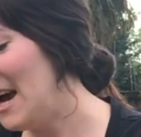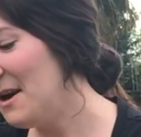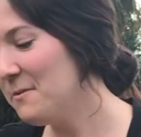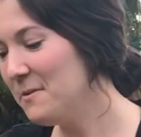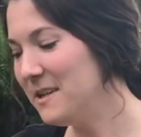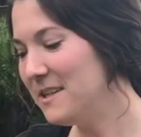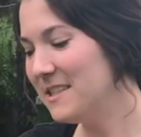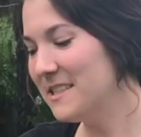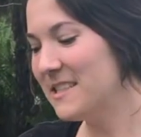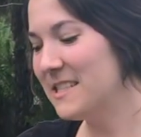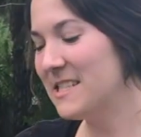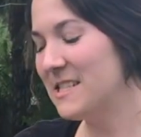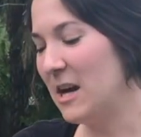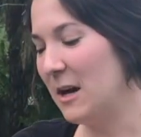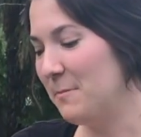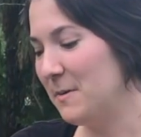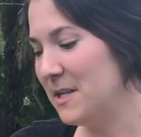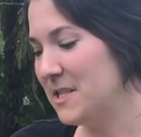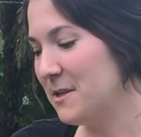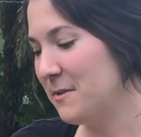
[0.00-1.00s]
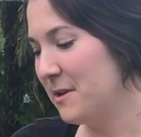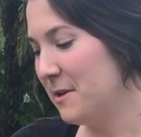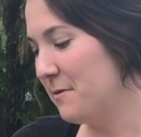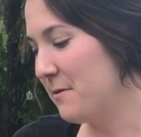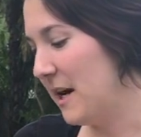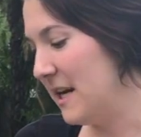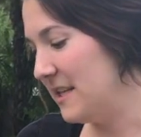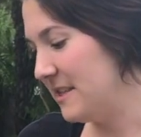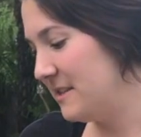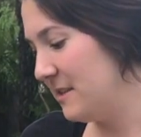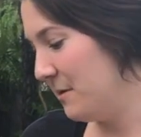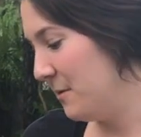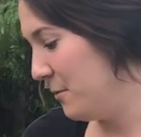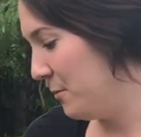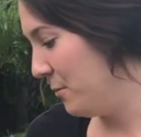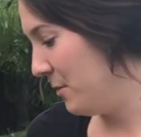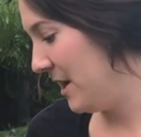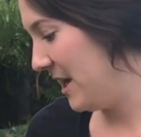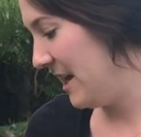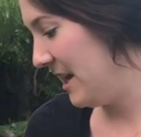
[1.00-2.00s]
I will start by showing you guys, so
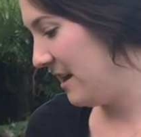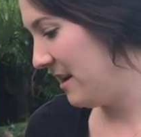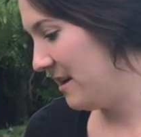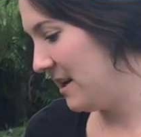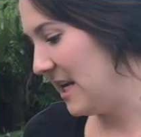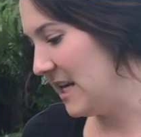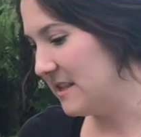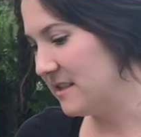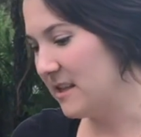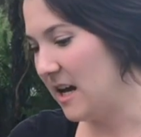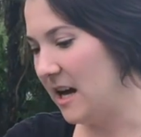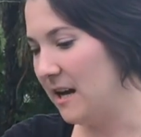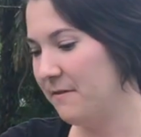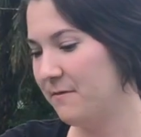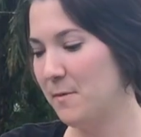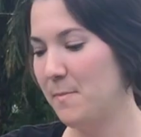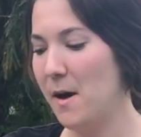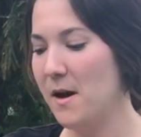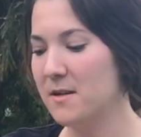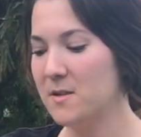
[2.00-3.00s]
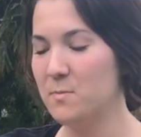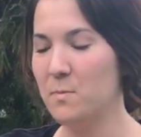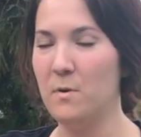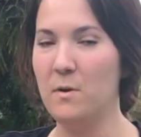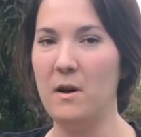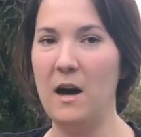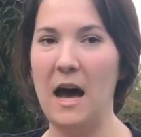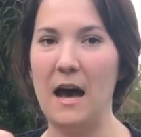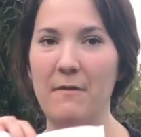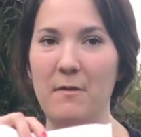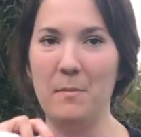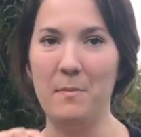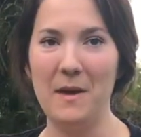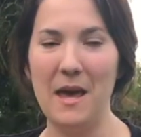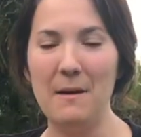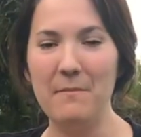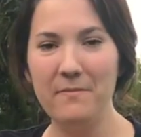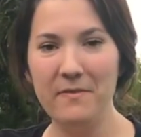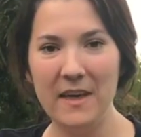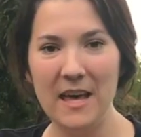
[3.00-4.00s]
it, inside of the box we'll have a
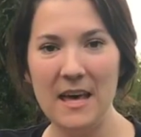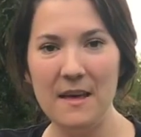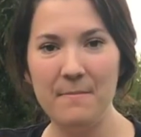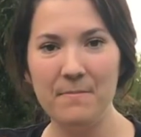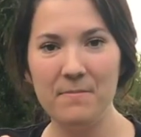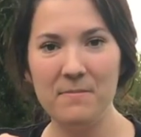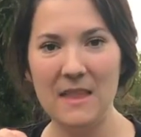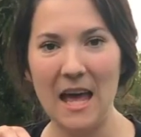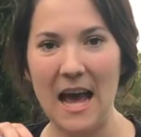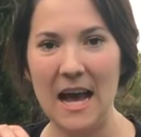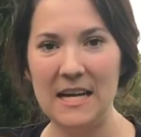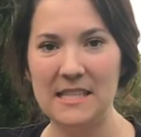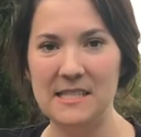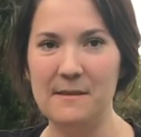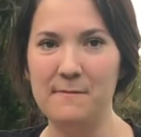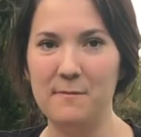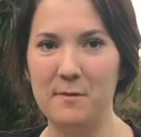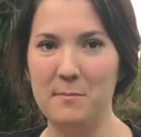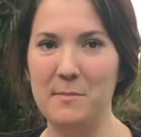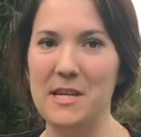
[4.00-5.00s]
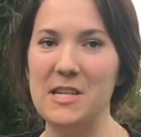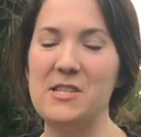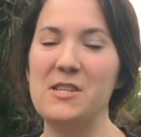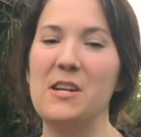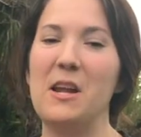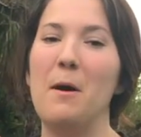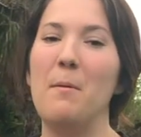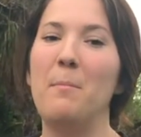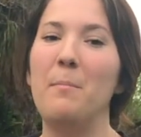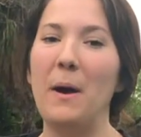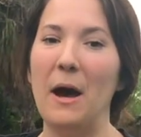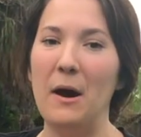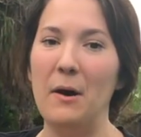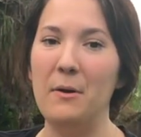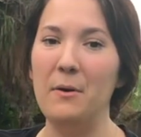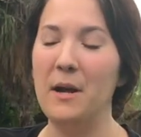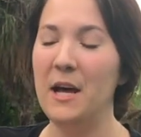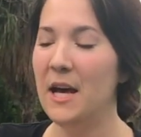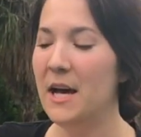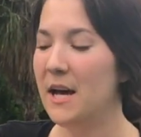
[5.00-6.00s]
pamphlet that has information
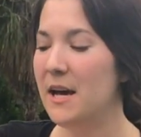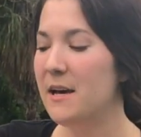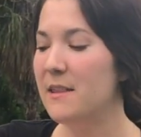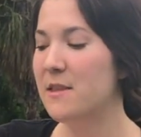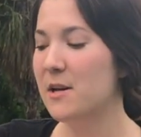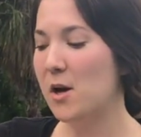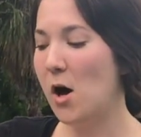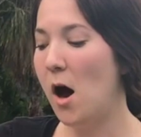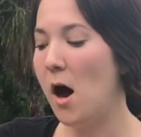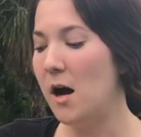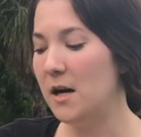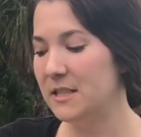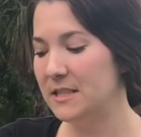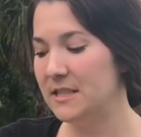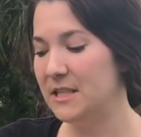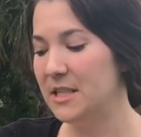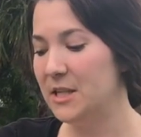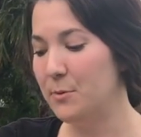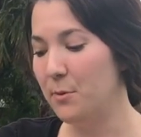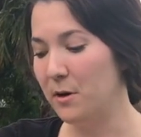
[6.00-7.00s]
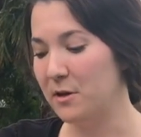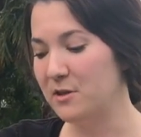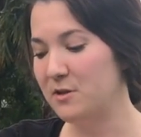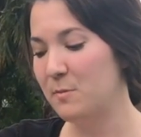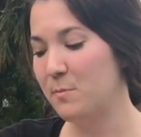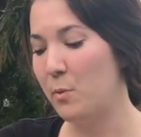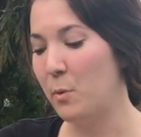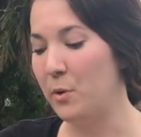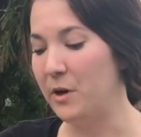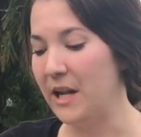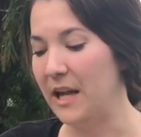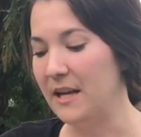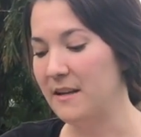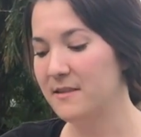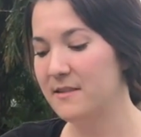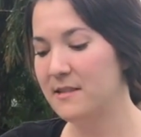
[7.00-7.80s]
about the cause that you are supporting.